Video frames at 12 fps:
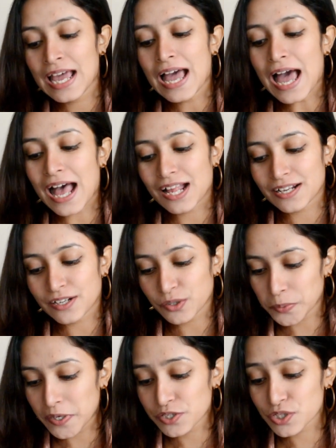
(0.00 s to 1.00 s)
and her
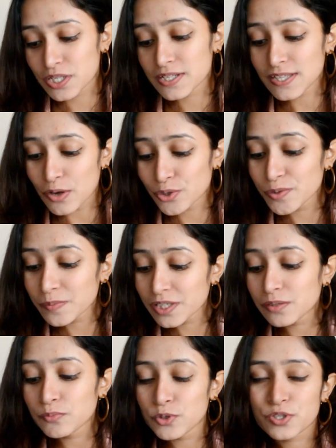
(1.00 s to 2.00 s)
question is how to
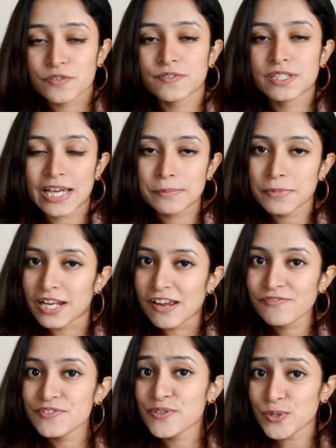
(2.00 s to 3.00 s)
make most of the time
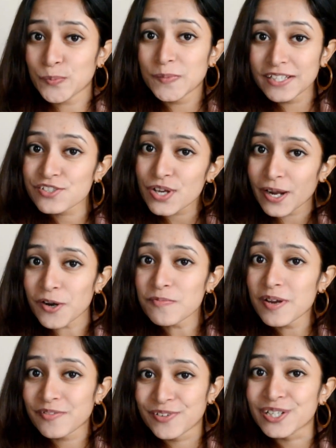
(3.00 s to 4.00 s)
left. So please check out
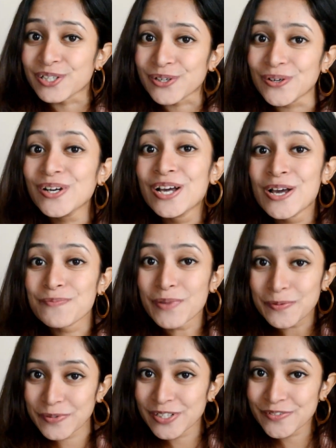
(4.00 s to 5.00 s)
my
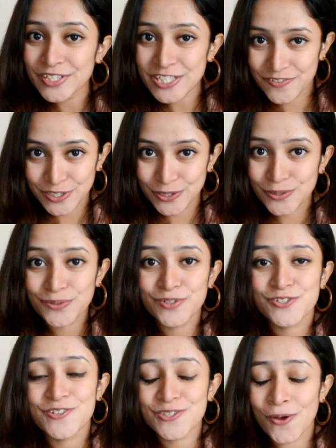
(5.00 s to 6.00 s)
previous video, which
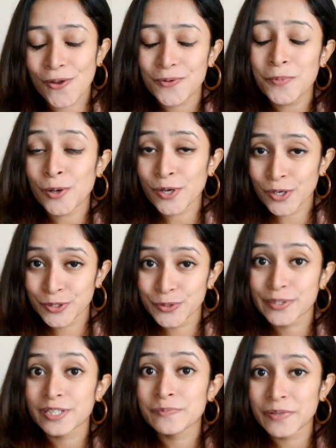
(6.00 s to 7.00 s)
is all about how you
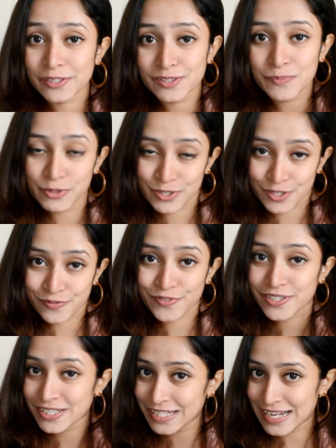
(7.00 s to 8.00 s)
can make the most of
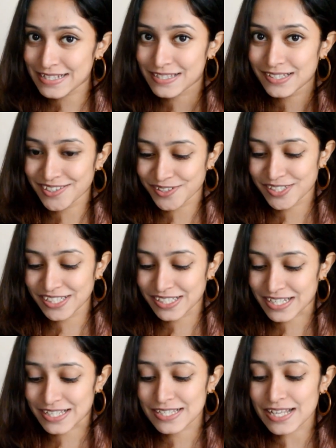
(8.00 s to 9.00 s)
it in less than 30
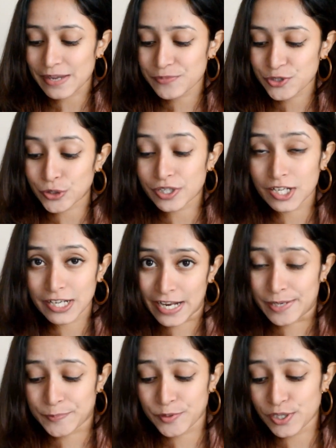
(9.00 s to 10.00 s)
days. I'm sure it will
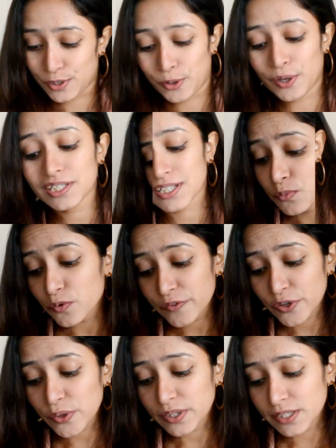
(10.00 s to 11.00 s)
help you a lot. Moving
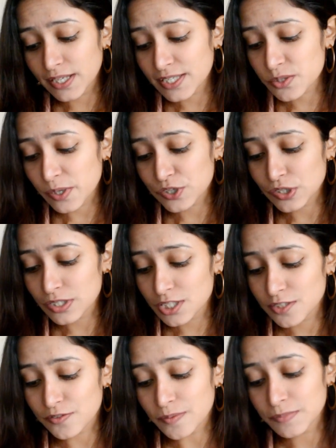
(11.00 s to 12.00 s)
on, the next question
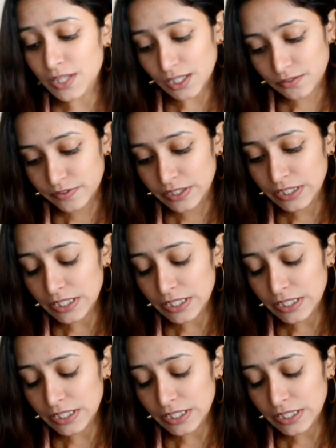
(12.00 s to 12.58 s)
is from Tanvi,